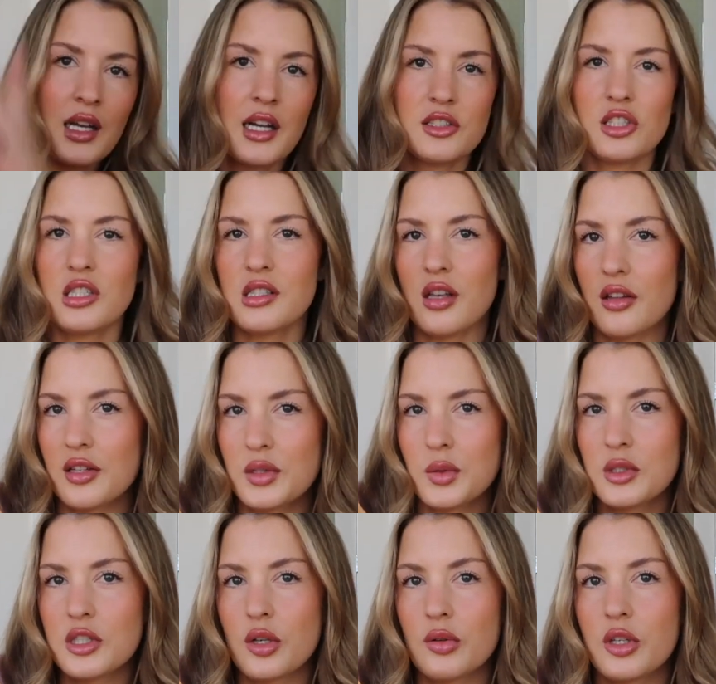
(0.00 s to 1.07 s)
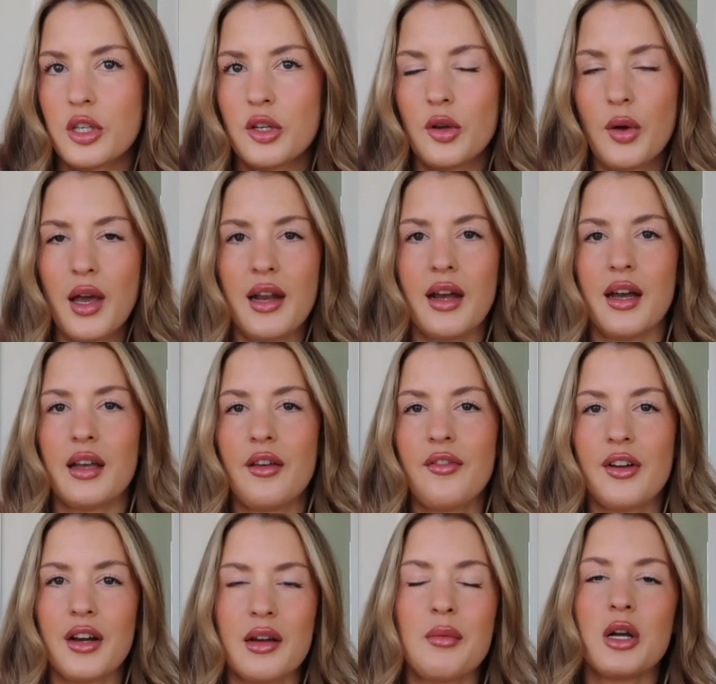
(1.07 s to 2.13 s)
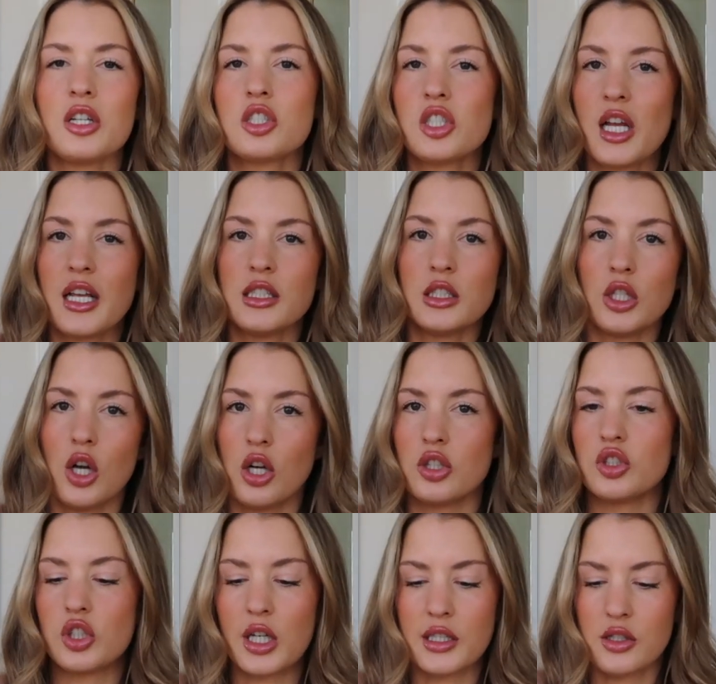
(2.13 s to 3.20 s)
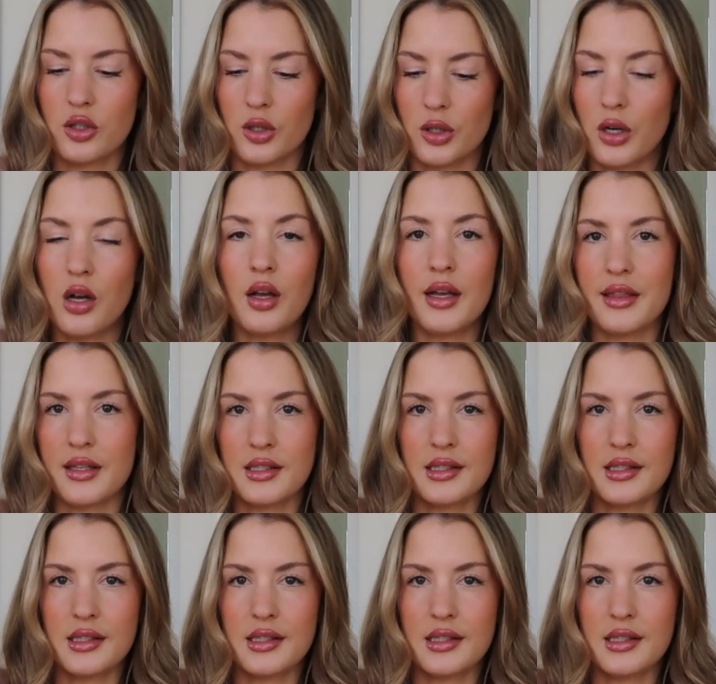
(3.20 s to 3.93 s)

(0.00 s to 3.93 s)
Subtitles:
Just thought this was so cute, and I am very much a long dress girl in the